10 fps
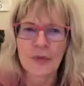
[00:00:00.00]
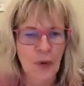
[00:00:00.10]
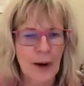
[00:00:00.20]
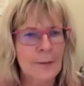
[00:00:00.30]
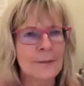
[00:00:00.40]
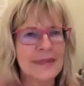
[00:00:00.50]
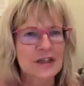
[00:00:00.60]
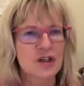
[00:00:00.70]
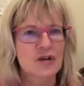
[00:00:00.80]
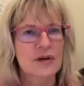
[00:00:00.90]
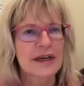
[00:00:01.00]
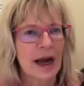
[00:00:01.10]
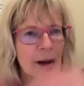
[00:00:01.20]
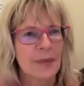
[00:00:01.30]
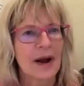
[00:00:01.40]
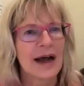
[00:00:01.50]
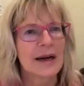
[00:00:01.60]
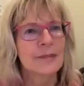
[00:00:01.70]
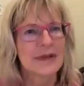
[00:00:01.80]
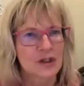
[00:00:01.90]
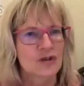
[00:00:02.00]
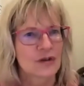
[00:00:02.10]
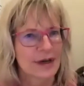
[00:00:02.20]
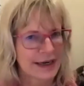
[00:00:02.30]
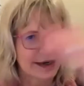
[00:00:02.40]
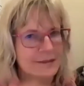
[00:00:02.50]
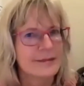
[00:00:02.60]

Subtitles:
where mystery upon mystery